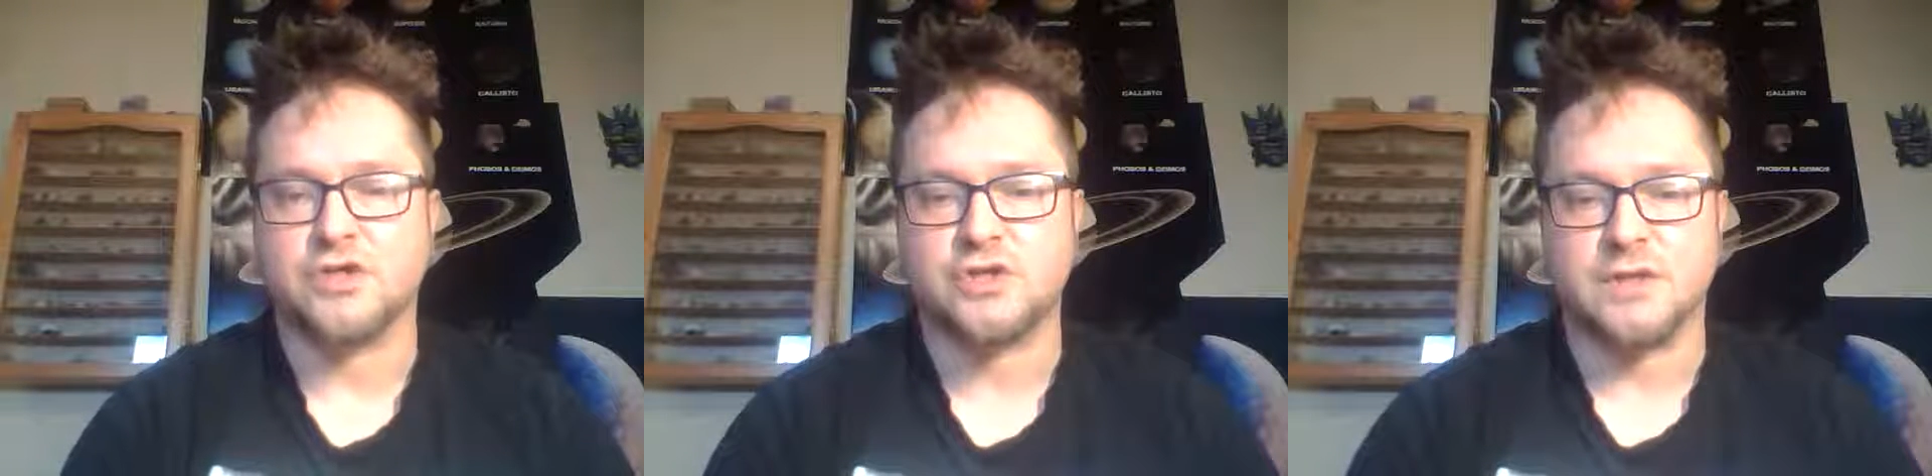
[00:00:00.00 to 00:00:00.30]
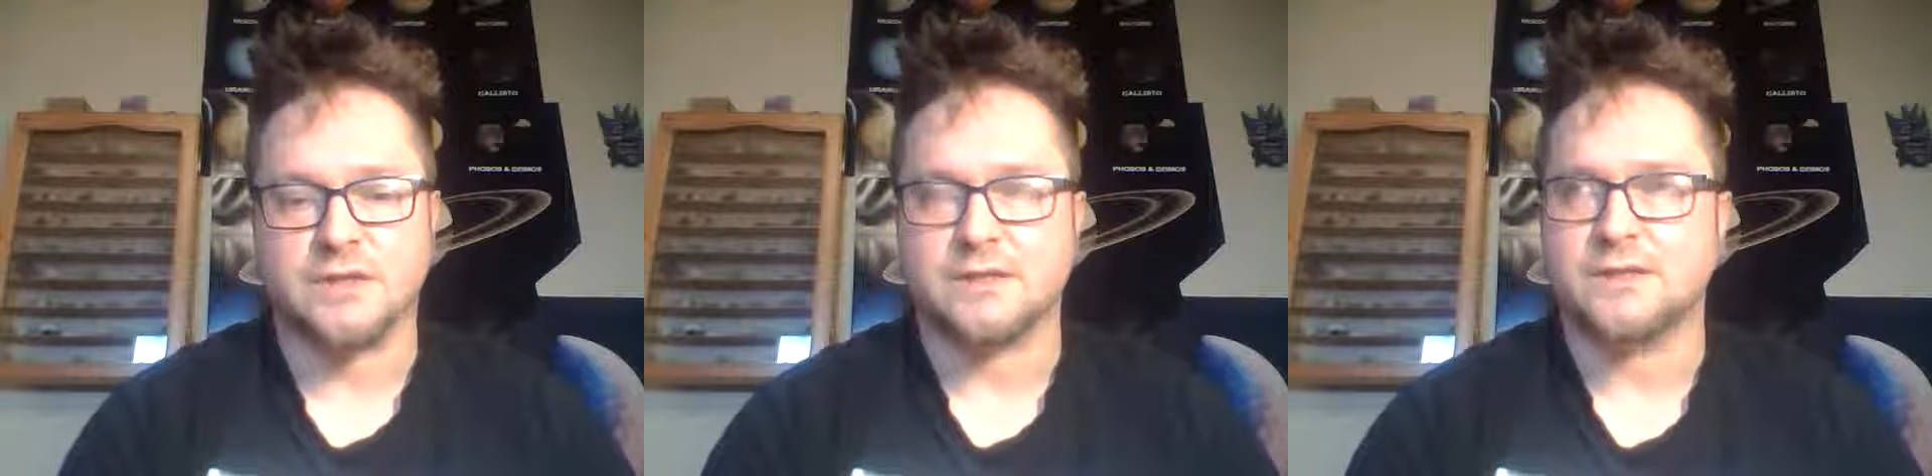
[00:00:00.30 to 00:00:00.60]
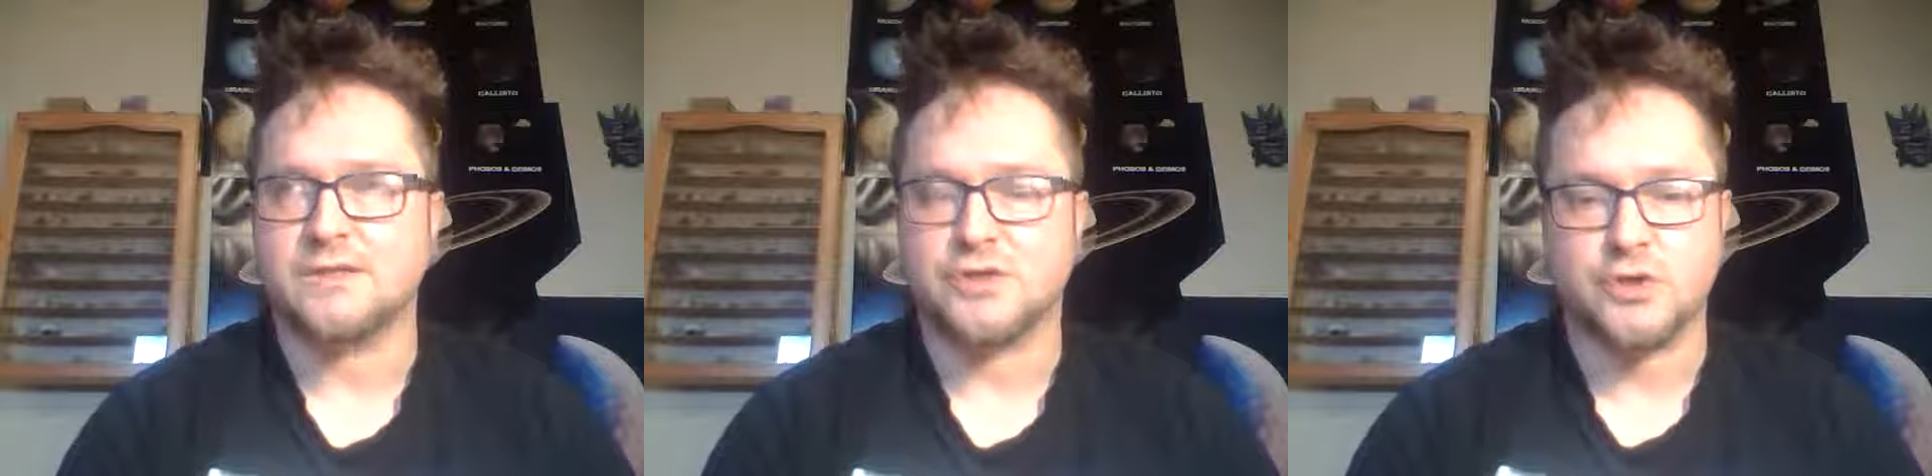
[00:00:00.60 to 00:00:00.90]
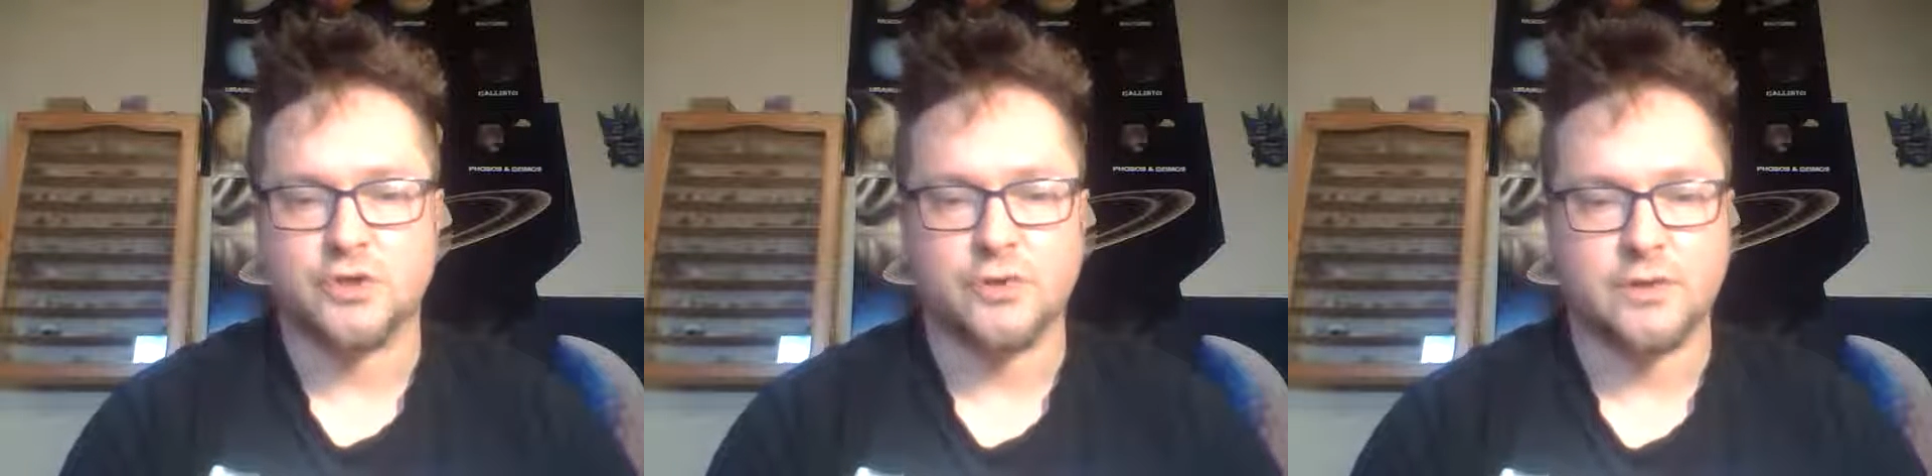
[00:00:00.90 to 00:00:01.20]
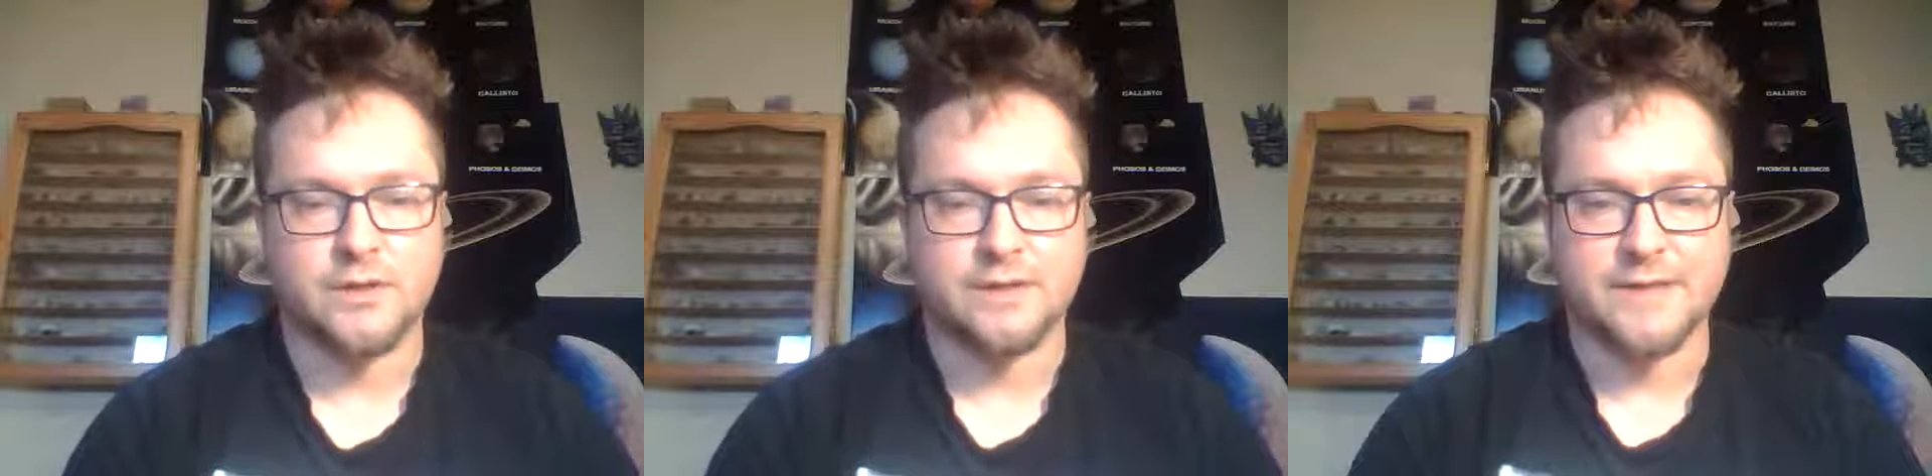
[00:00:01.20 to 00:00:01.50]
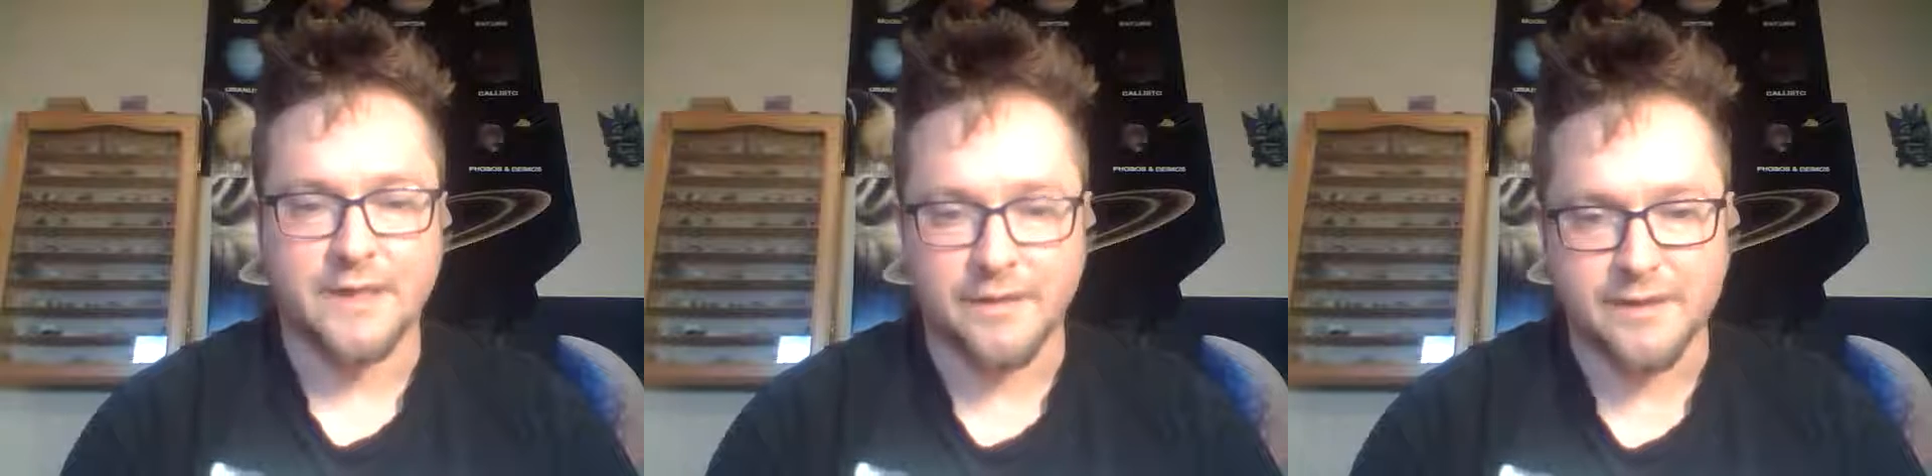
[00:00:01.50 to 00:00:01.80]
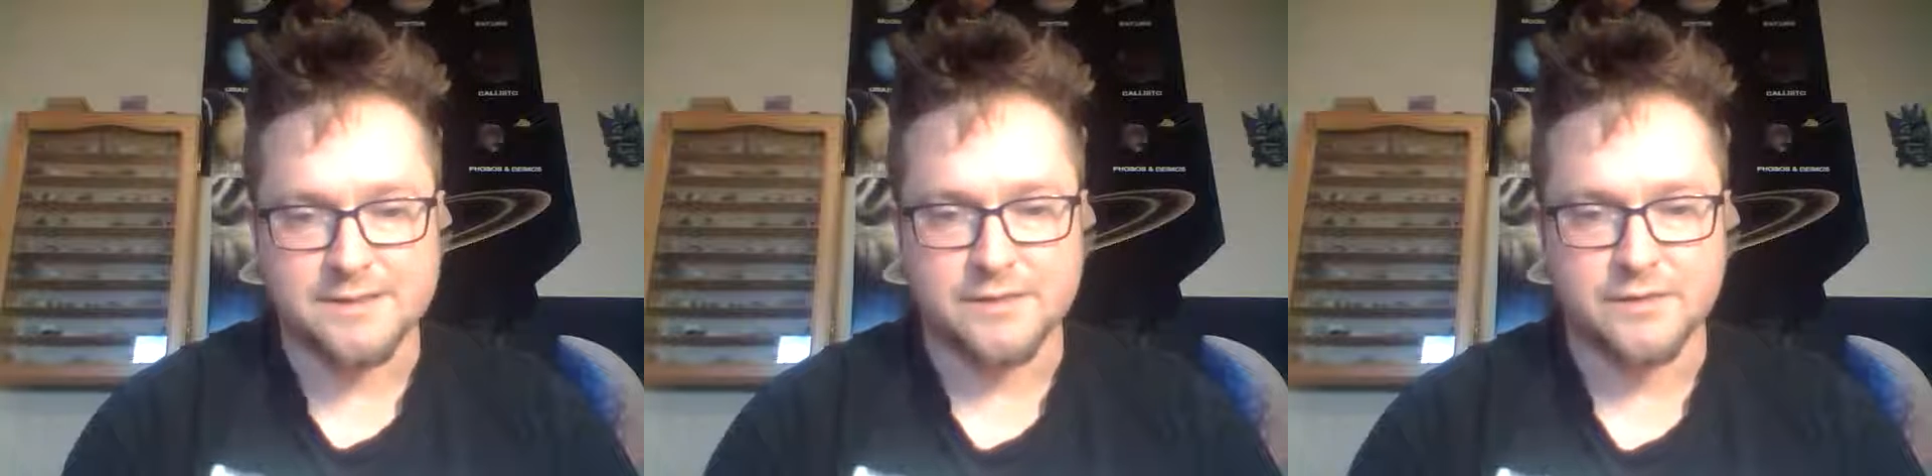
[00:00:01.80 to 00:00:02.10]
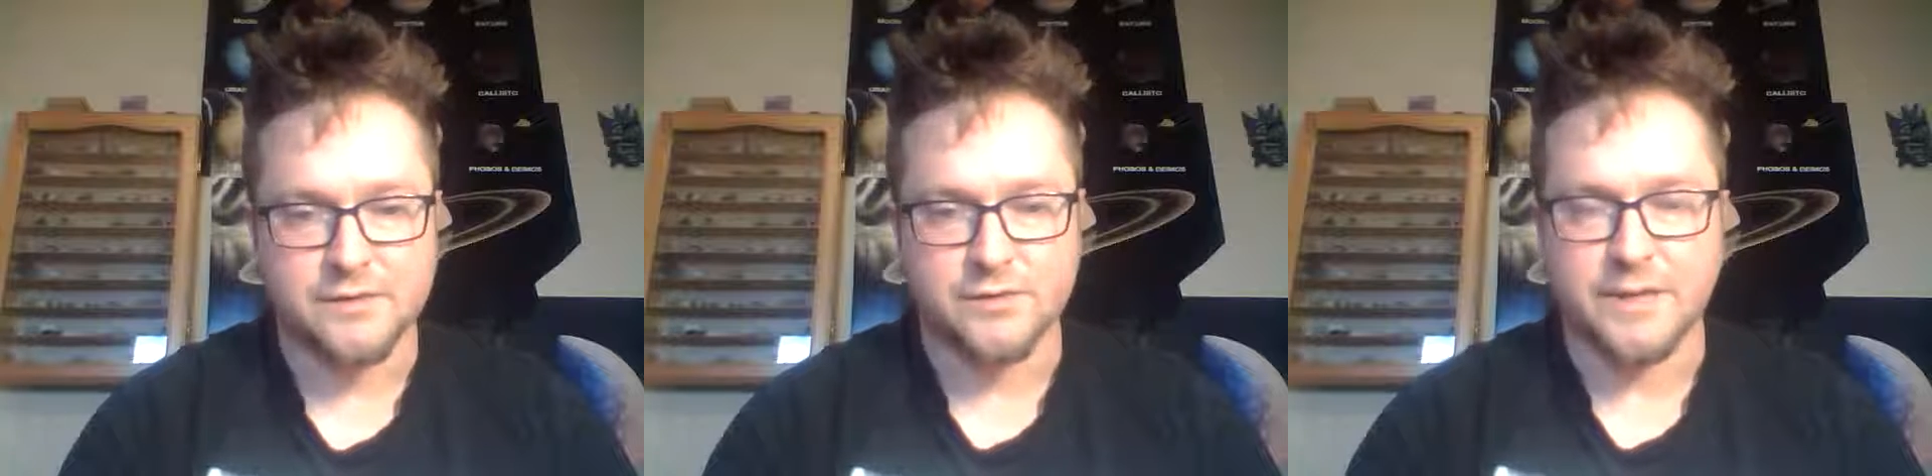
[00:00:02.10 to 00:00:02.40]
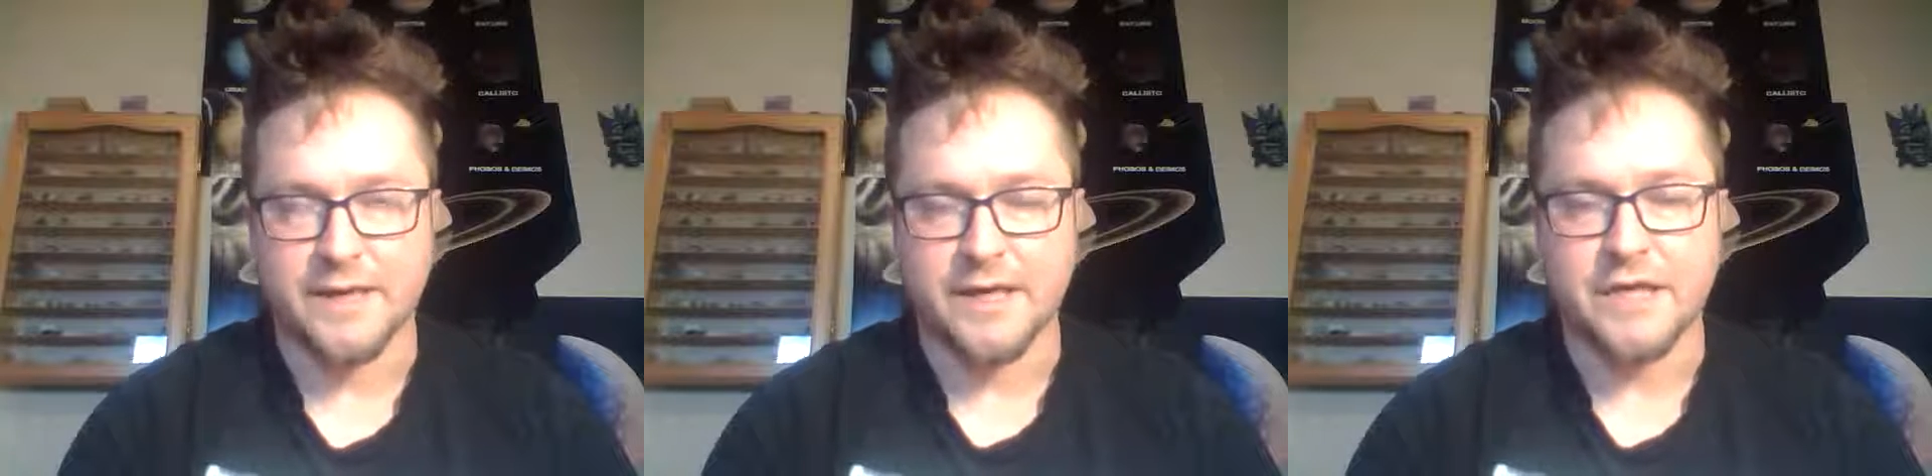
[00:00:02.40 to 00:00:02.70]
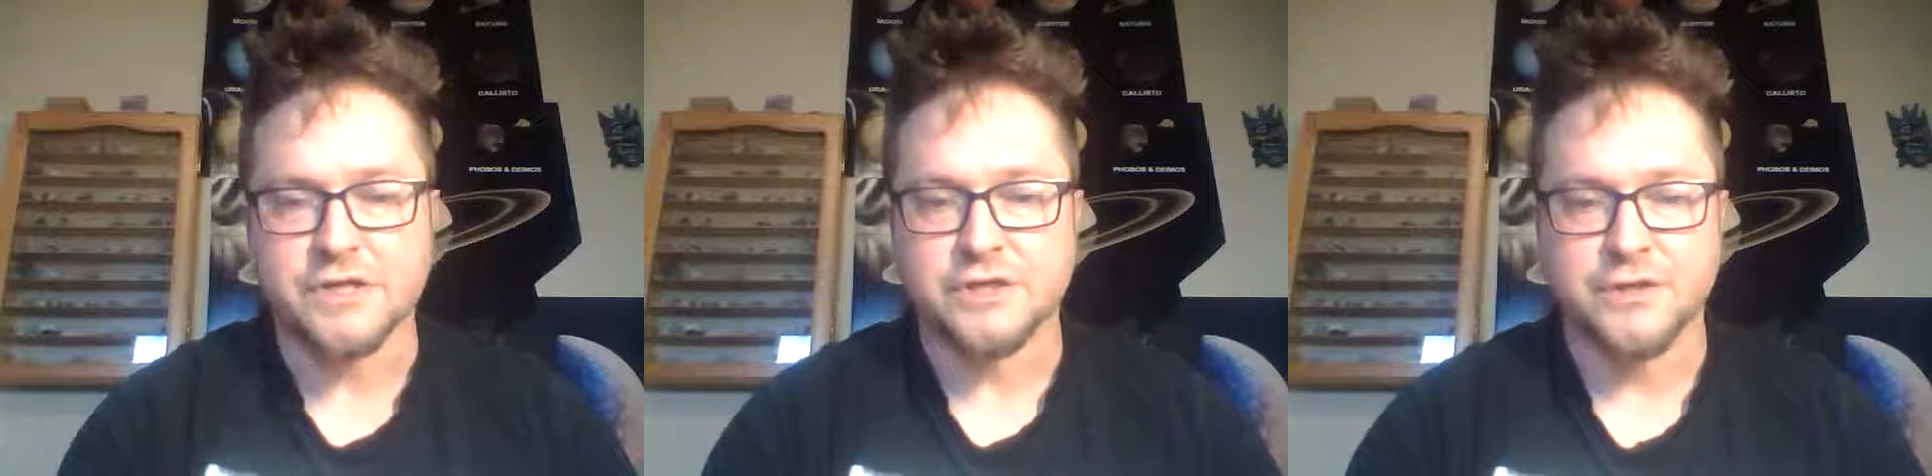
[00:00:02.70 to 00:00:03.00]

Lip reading: at least two techniques to be engaged